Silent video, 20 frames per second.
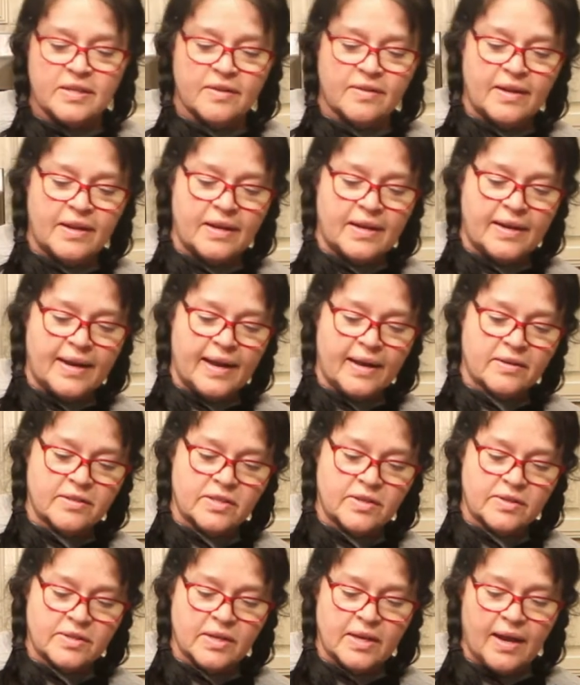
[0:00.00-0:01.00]
to thin it down
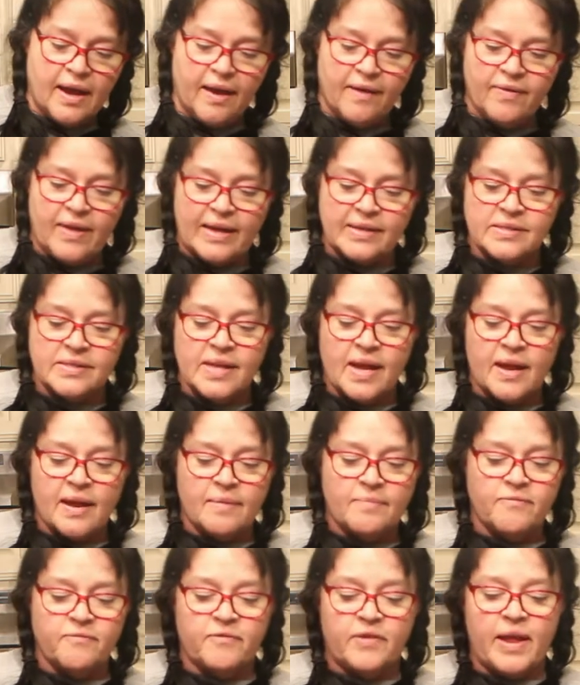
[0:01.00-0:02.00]
so it's going to have that
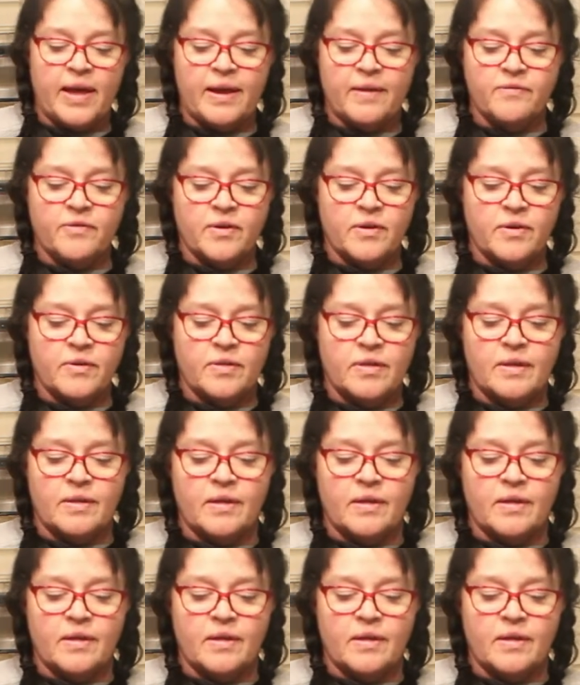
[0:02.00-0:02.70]
same flavor